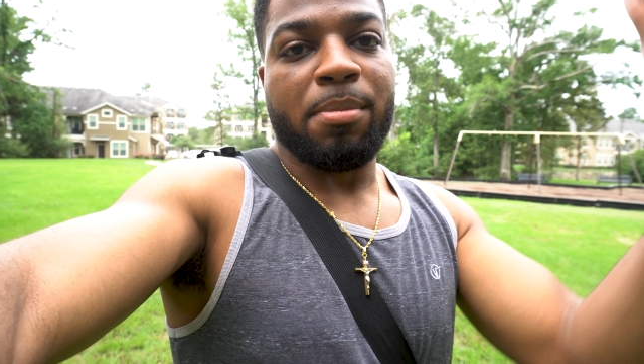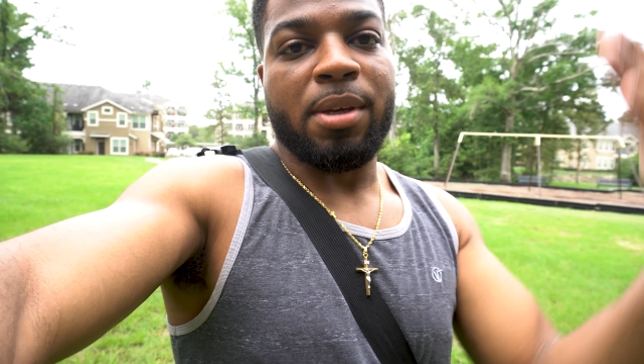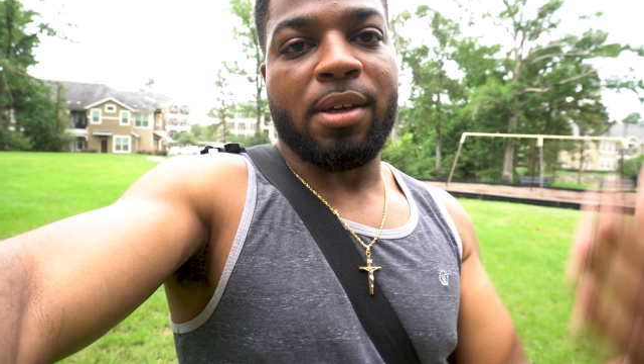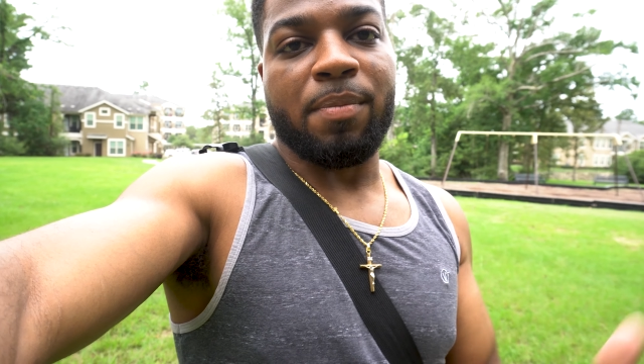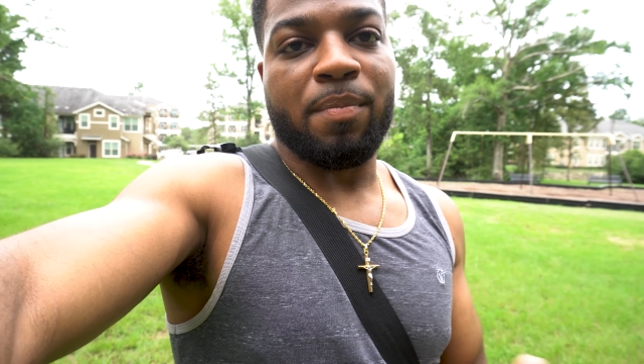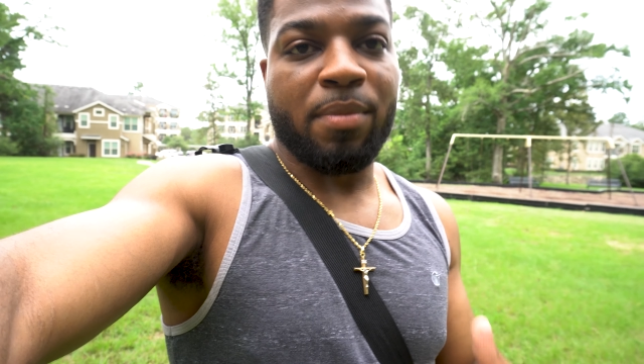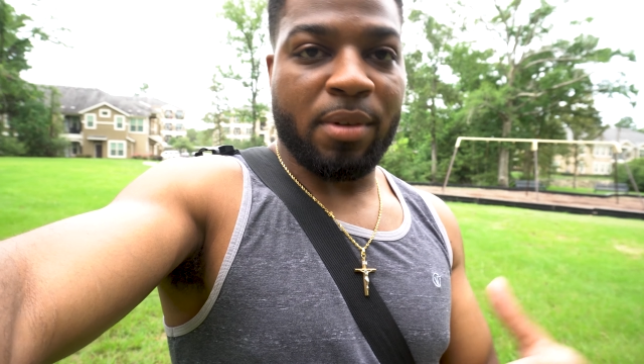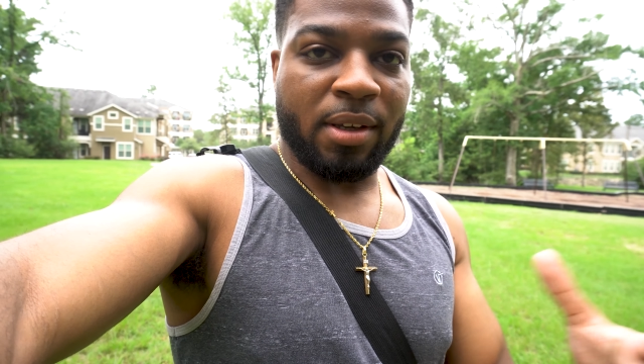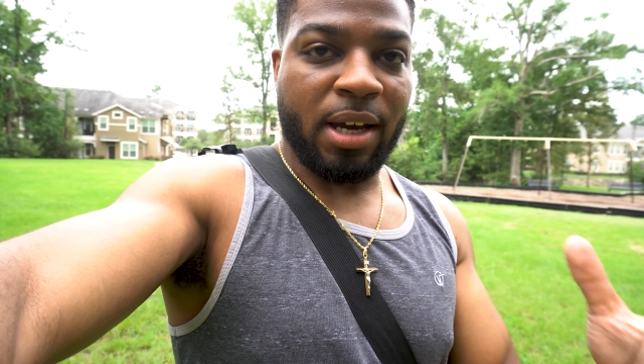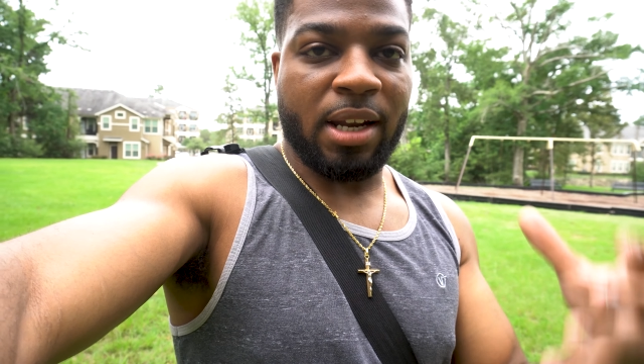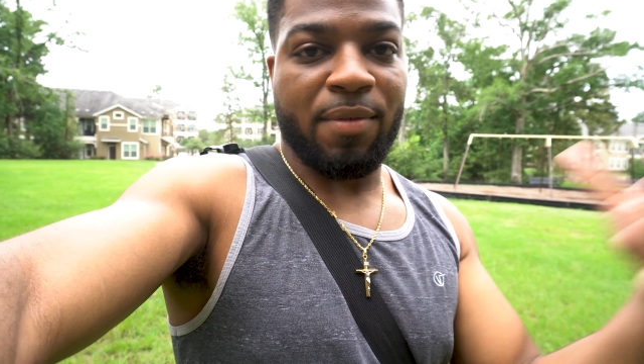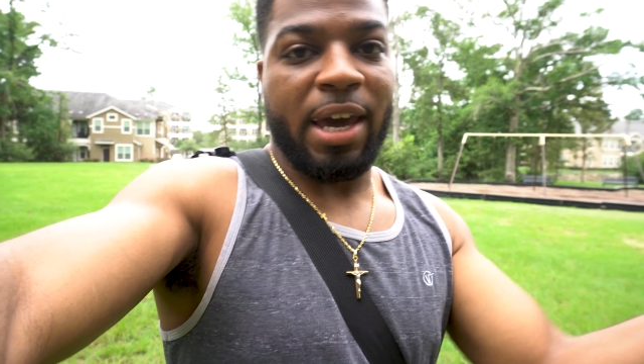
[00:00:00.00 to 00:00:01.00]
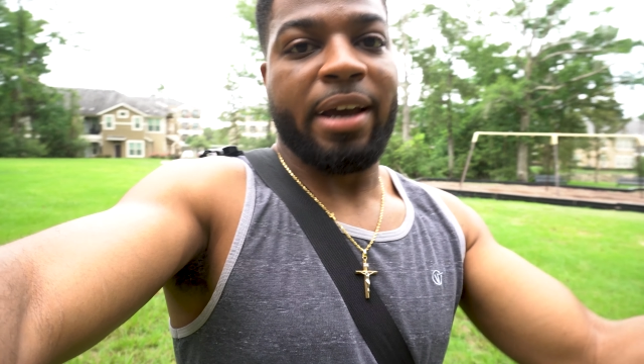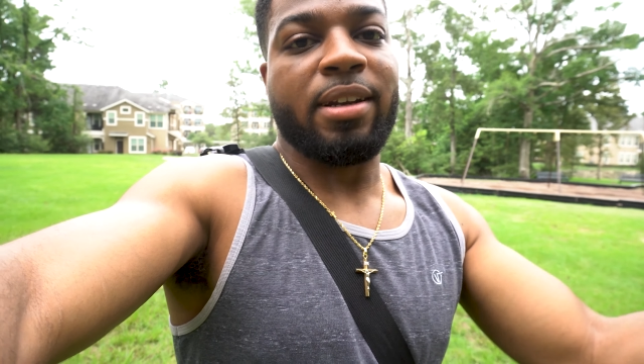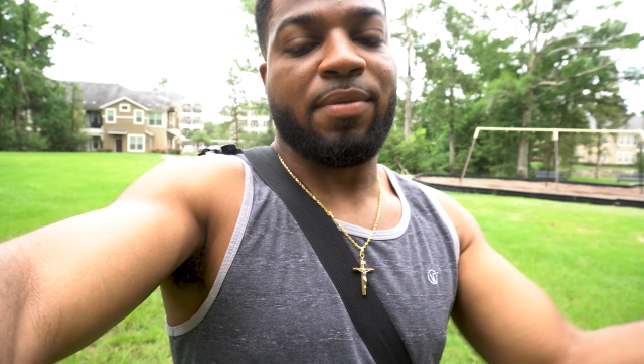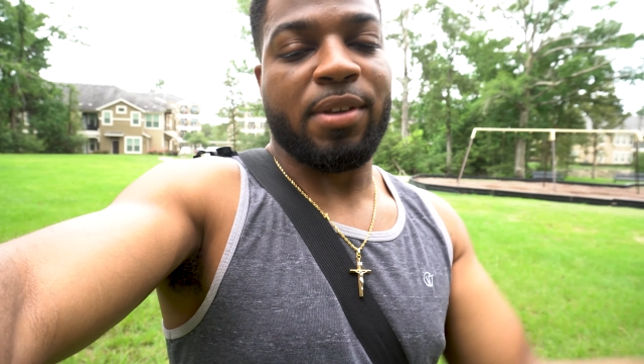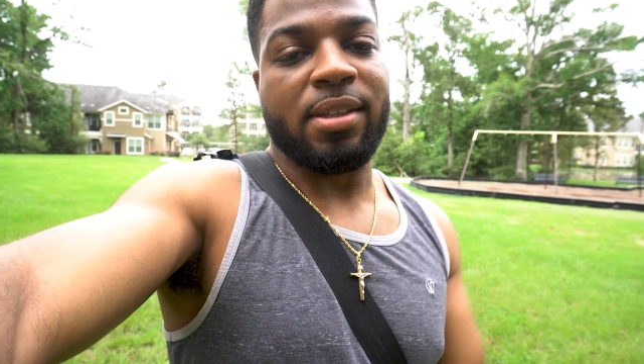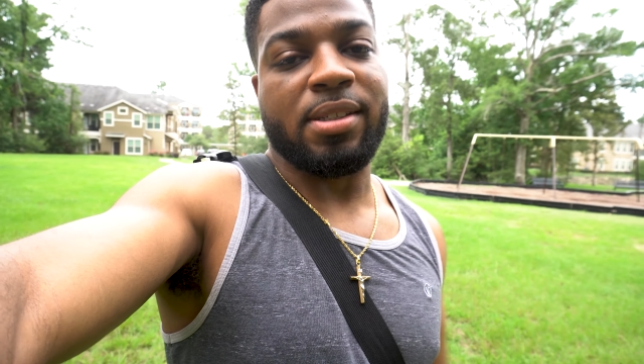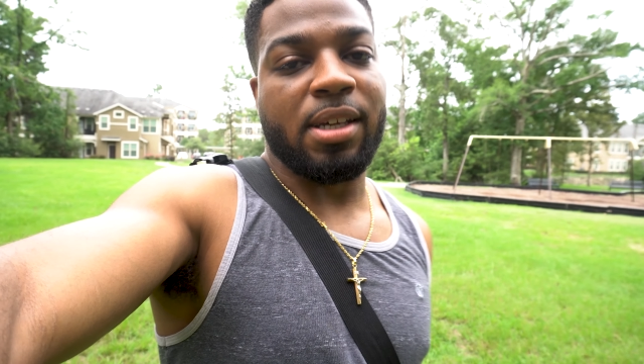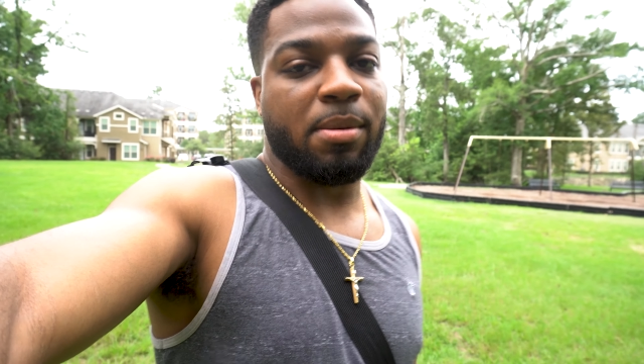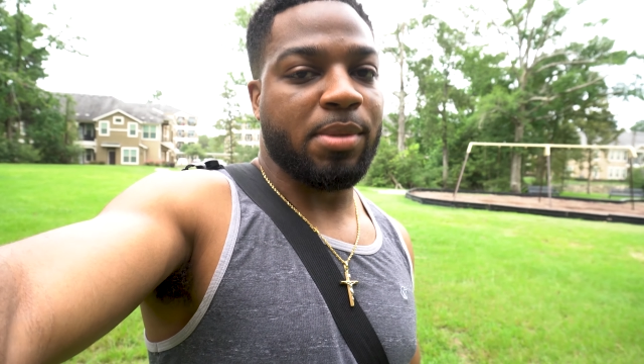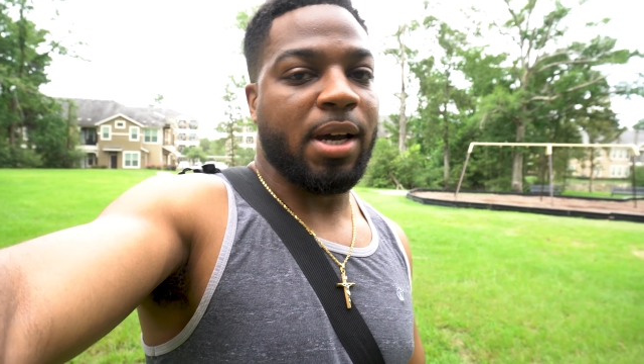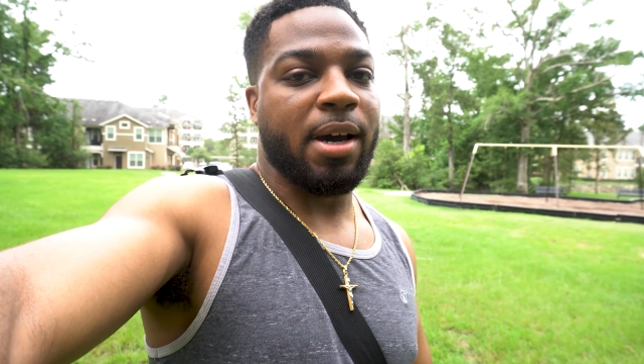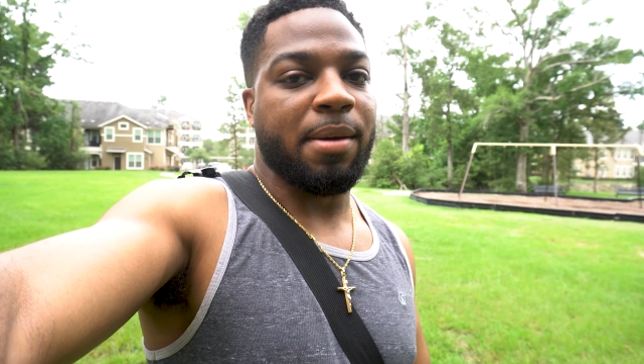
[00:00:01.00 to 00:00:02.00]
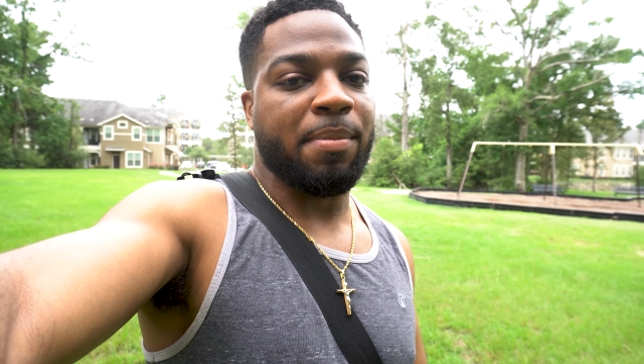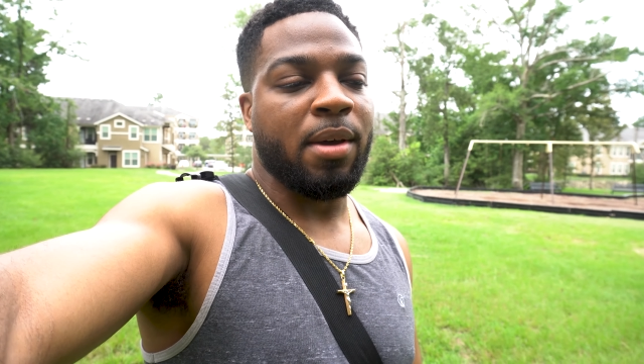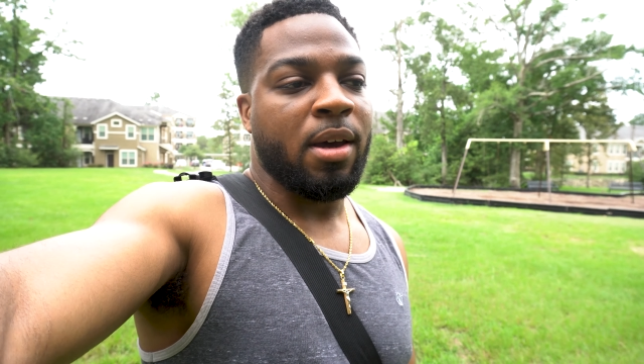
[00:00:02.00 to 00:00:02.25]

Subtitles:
be kind of active at the same time,